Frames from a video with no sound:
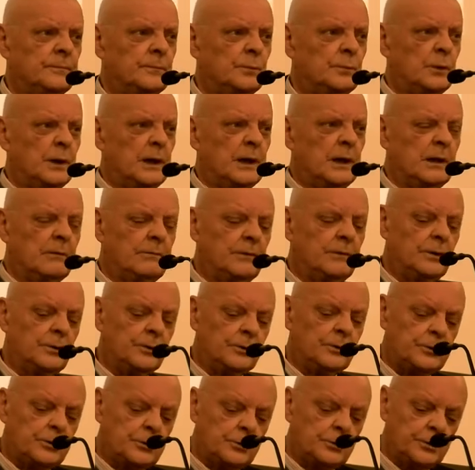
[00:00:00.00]

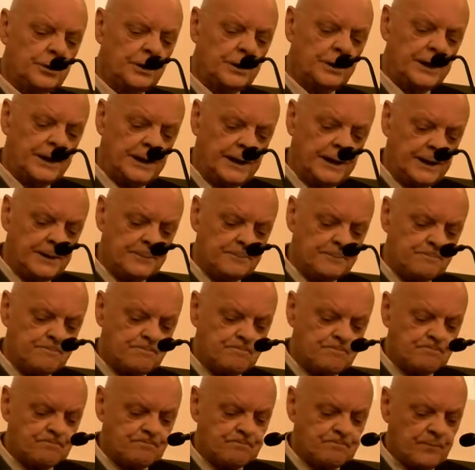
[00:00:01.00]
Relevant to today.
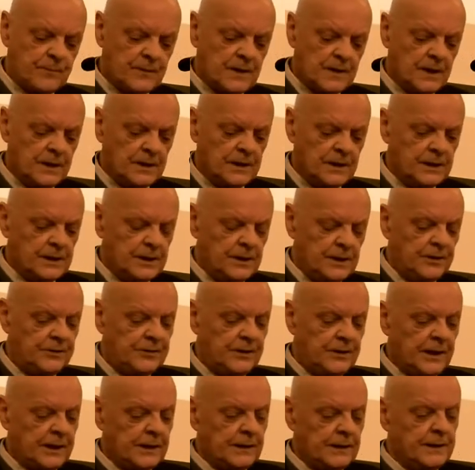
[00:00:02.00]
The
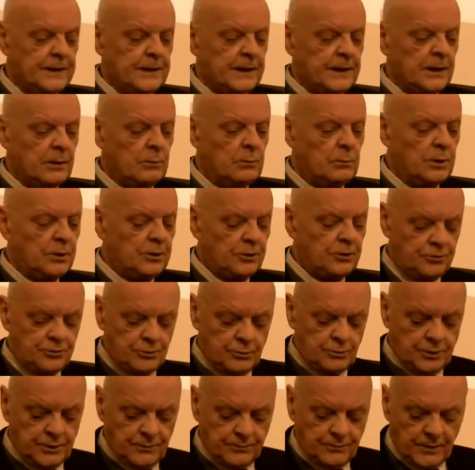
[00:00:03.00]
second thing I want to
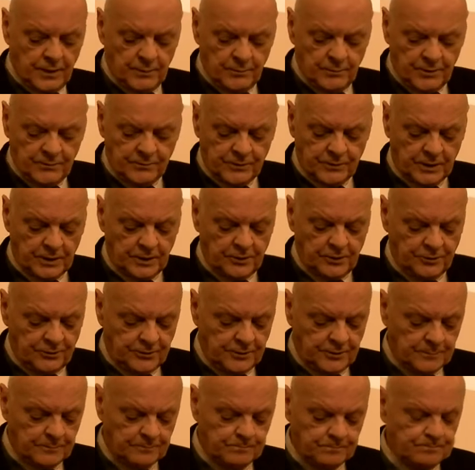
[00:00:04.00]
show you from the verse,